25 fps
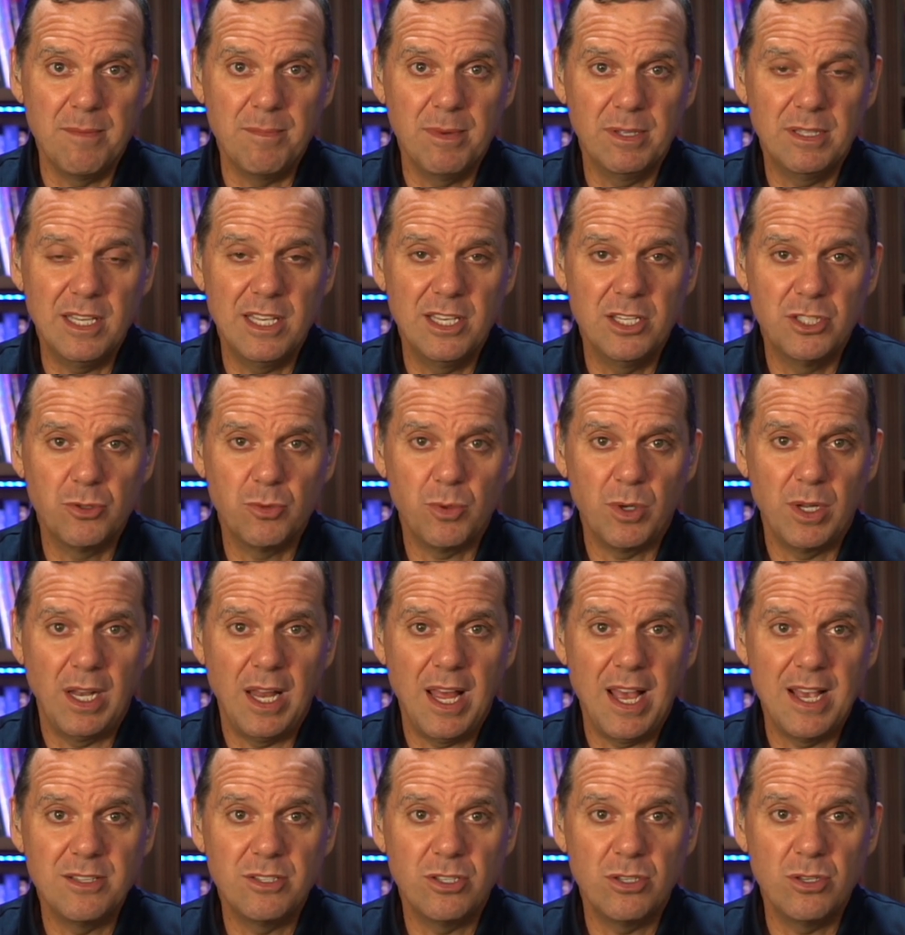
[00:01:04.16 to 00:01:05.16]
but the
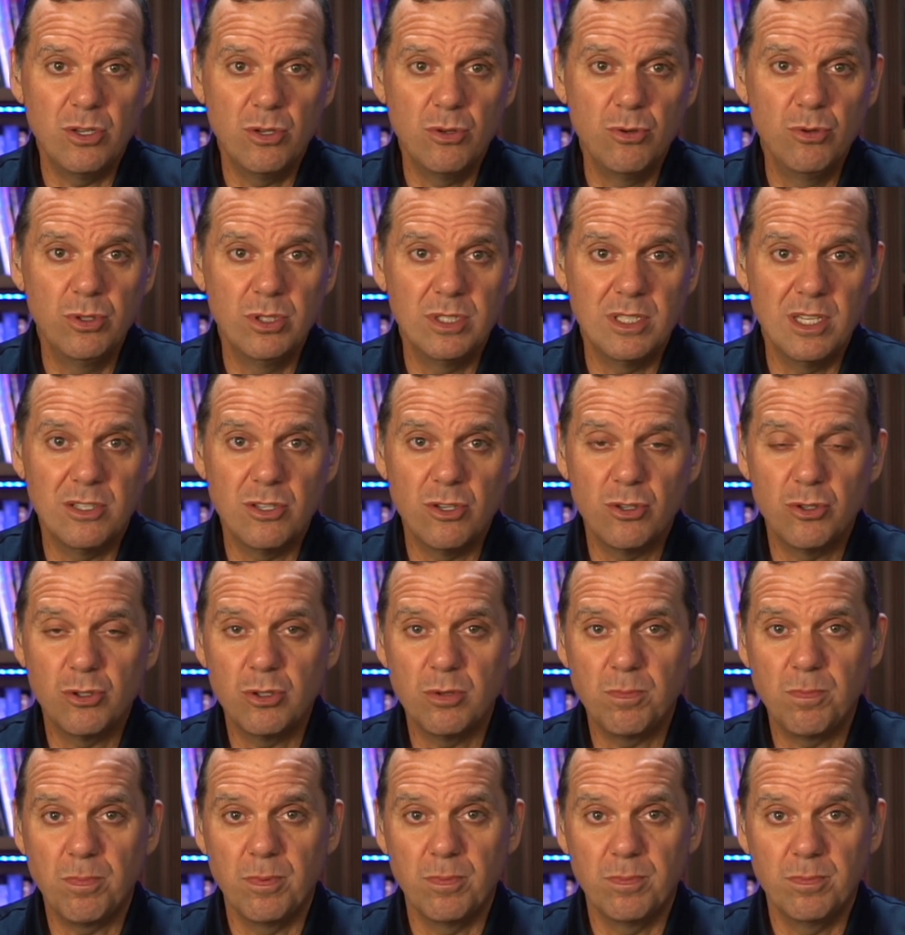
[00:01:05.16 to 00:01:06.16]
Israelites used it to
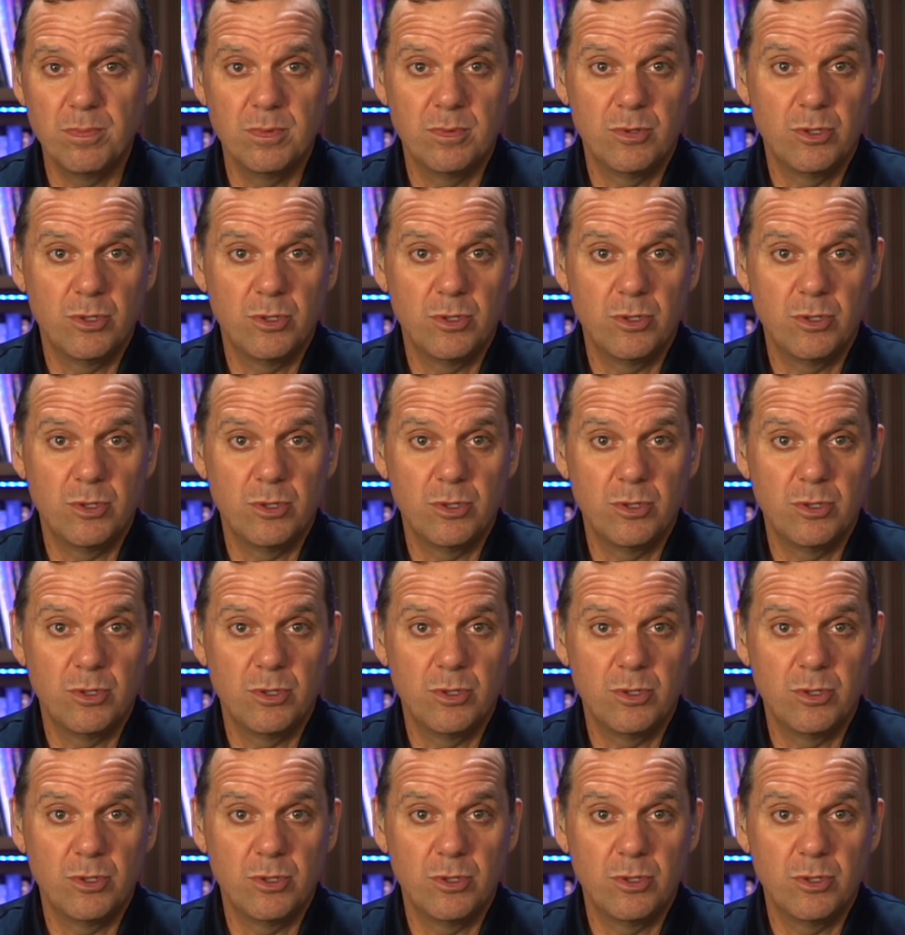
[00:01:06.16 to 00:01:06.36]
super,